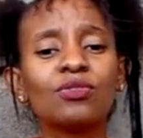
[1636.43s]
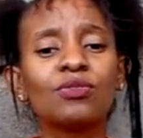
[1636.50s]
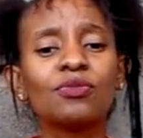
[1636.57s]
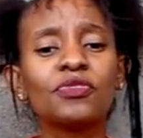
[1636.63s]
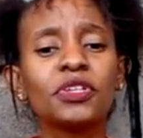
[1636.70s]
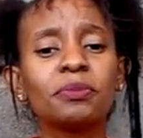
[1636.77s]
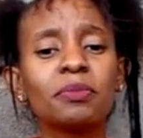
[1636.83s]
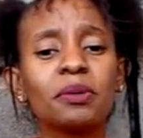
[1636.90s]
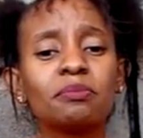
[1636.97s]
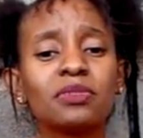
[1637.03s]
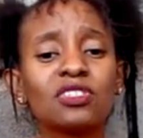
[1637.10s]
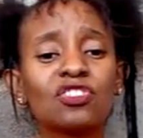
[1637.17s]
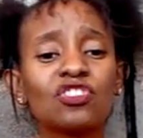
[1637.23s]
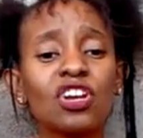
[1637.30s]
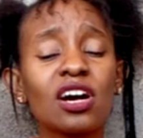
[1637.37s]
They might be
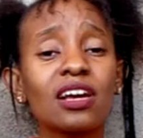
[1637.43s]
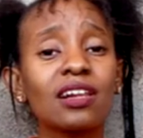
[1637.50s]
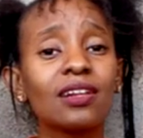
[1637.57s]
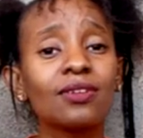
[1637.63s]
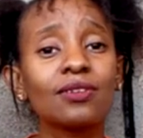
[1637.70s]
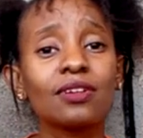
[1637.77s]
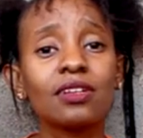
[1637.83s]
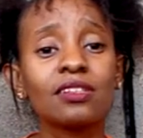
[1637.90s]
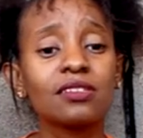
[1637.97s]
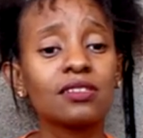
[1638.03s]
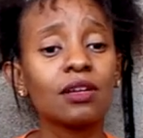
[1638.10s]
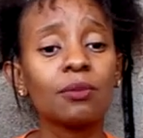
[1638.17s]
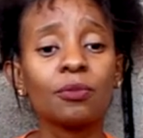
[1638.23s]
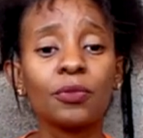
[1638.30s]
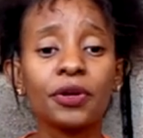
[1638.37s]
struggling in
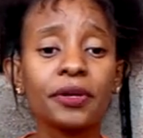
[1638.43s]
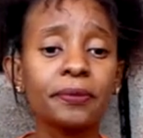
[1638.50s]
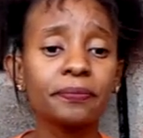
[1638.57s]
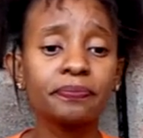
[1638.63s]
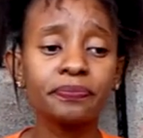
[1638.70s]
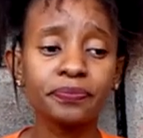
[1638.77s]
some way,